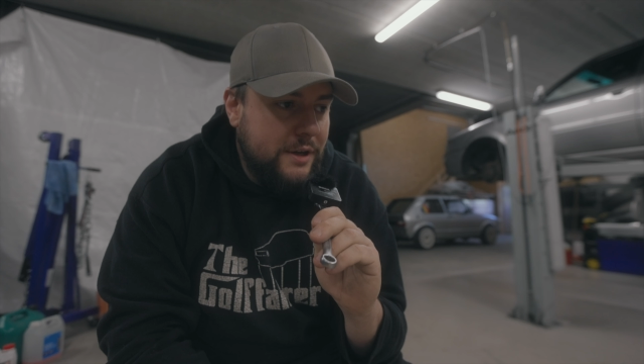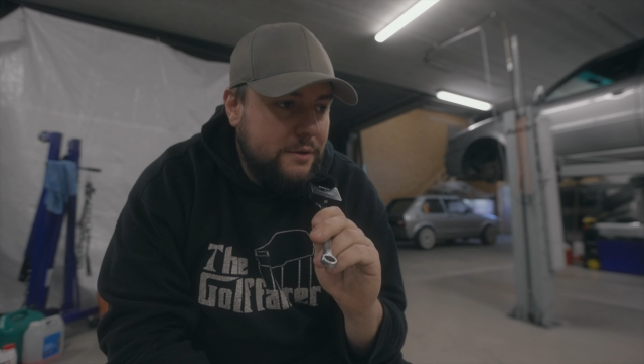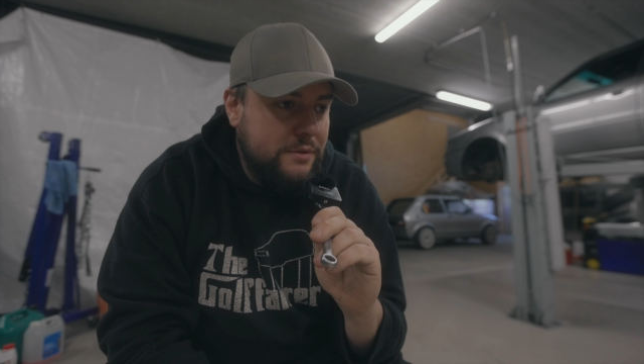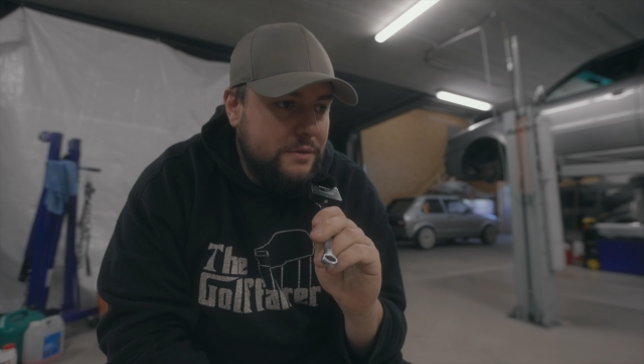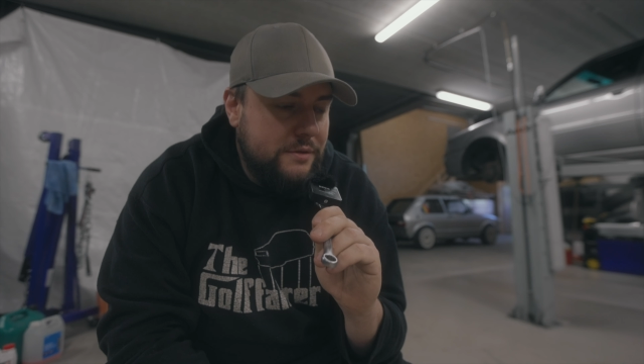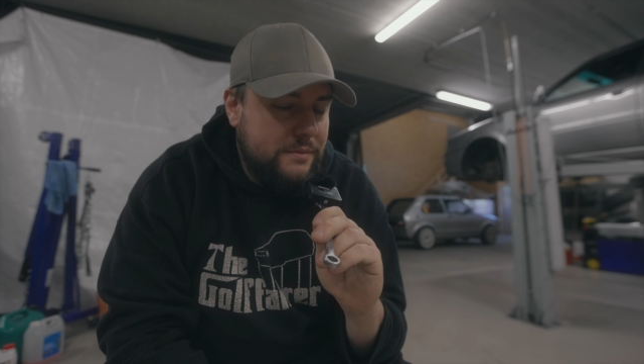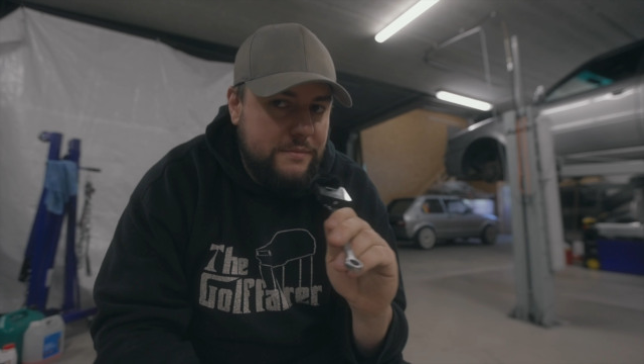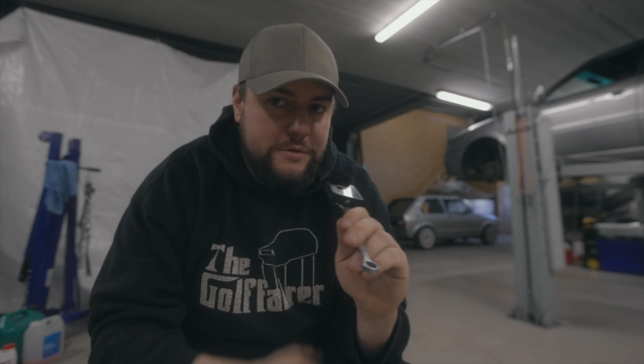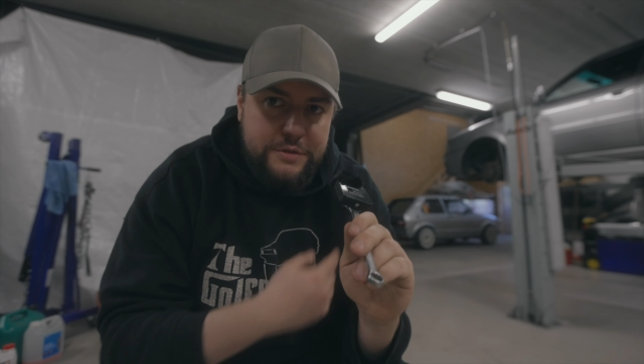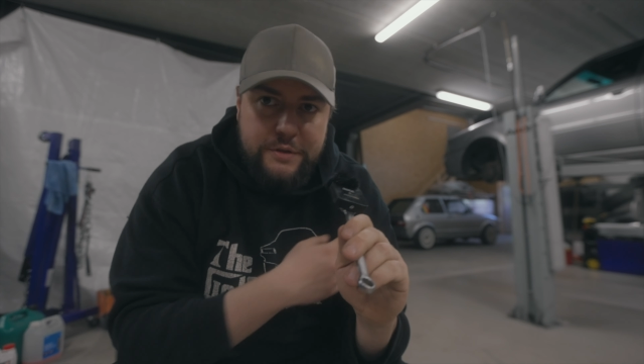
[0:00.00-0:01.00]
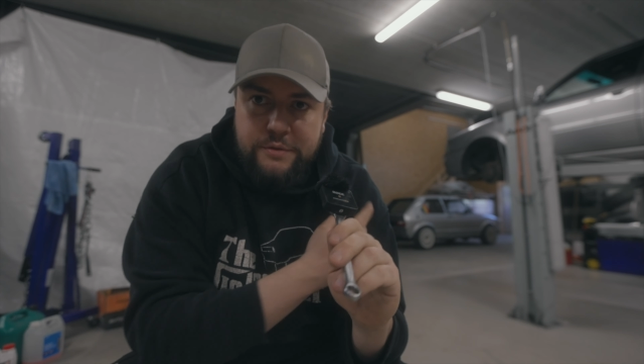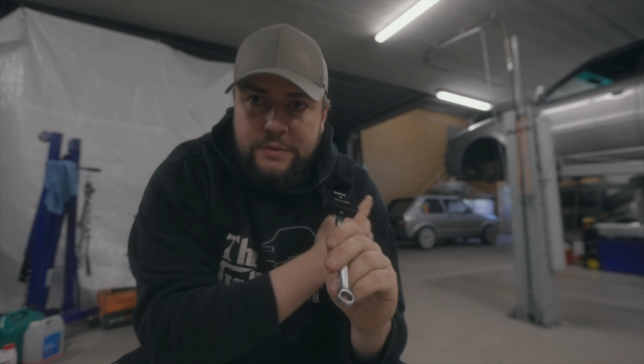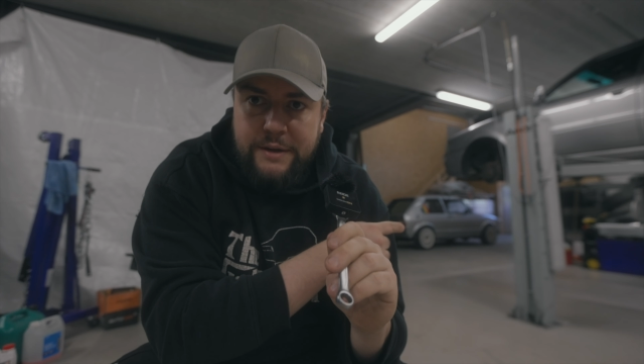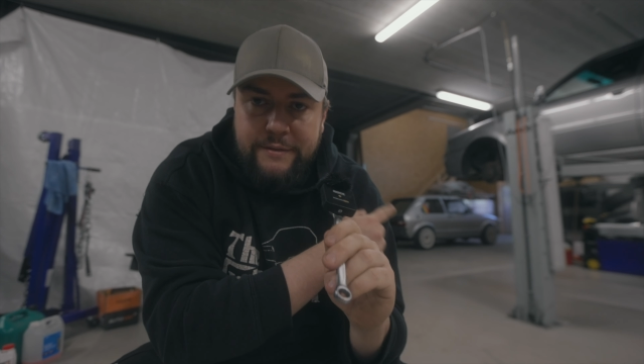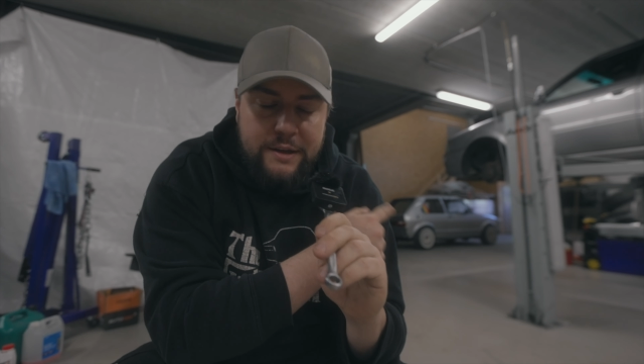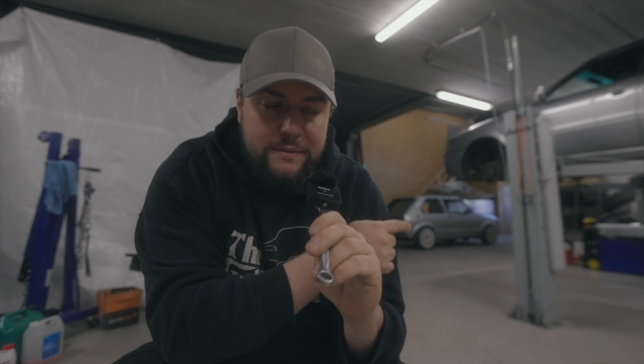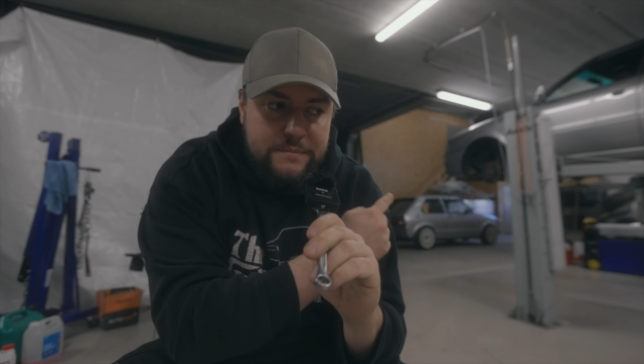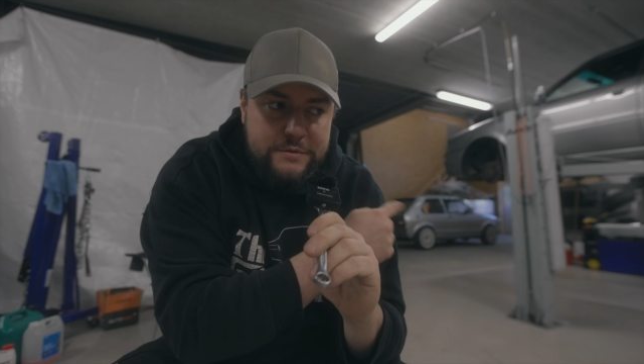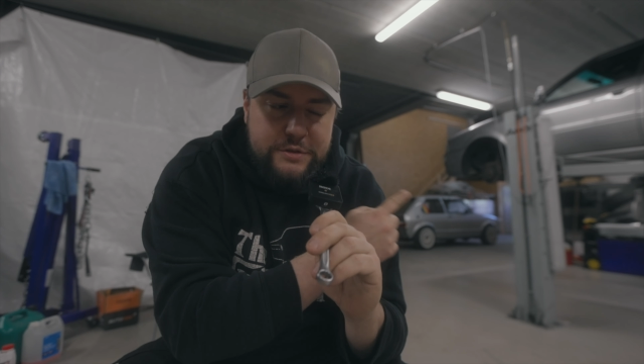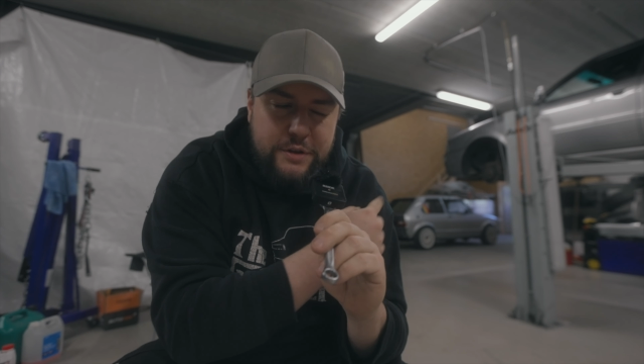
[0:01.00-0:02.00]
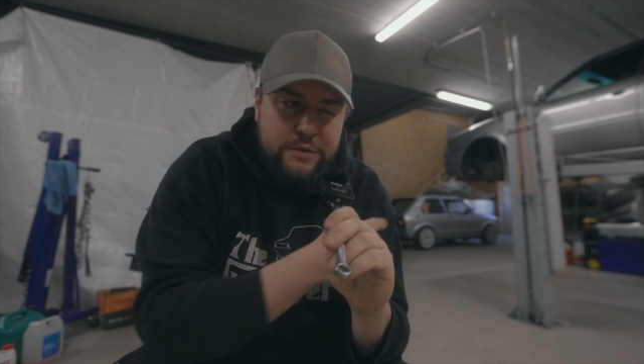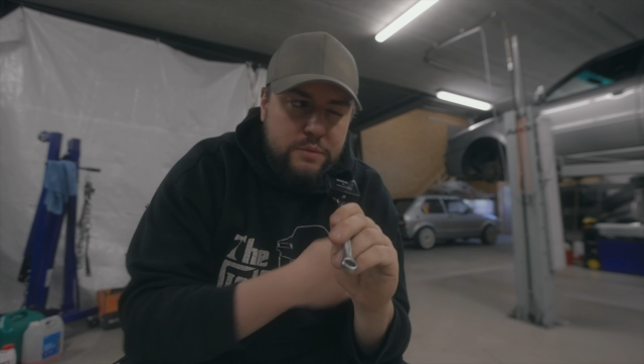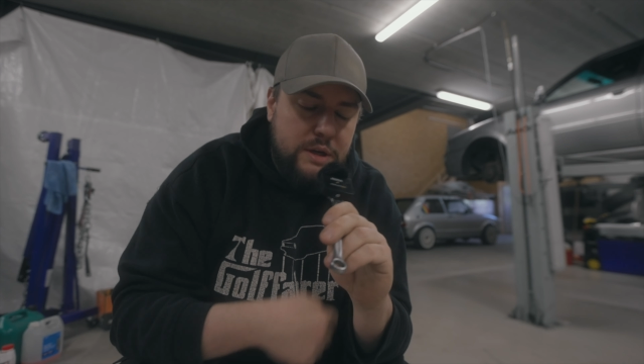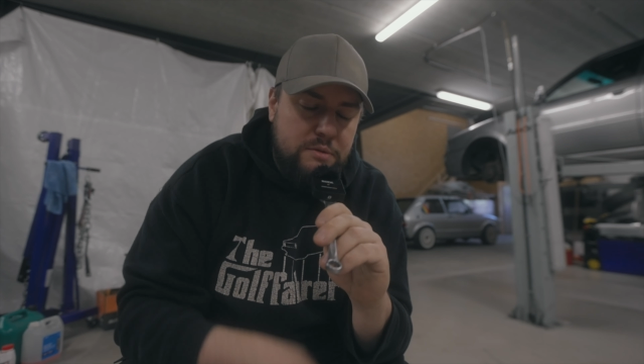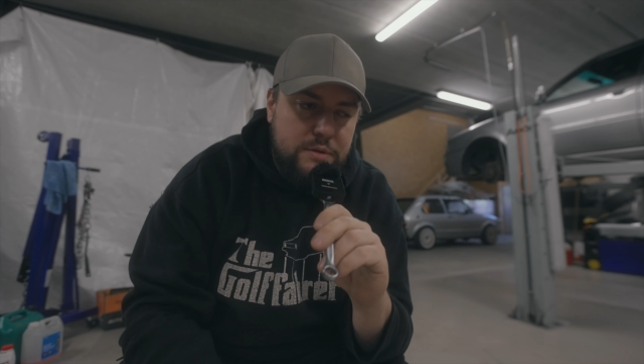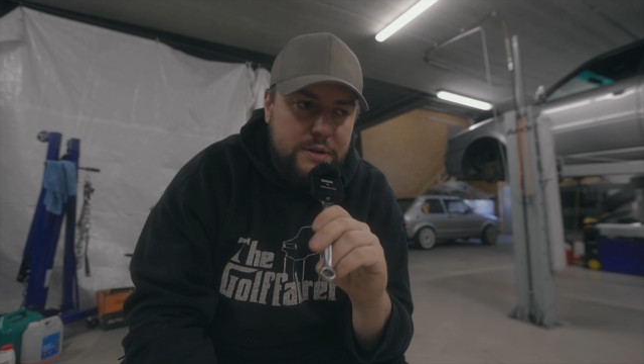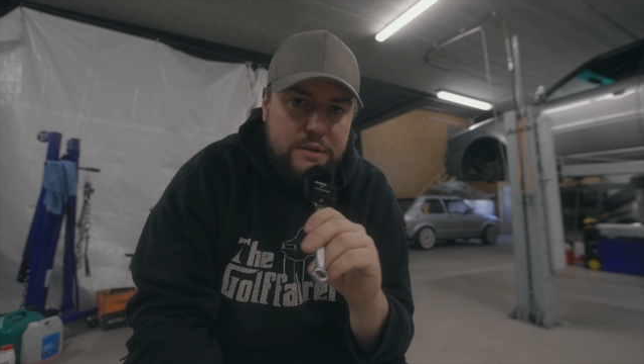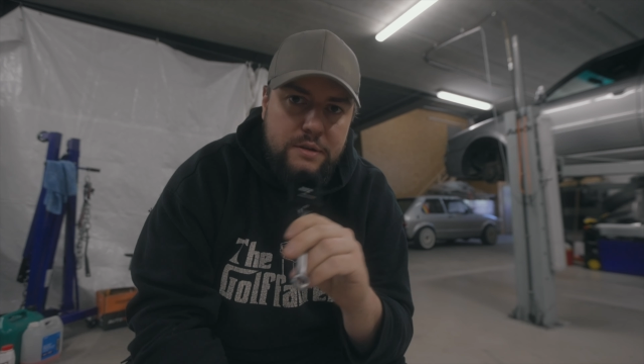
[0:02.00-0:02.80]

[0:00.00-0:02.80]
out just driving just around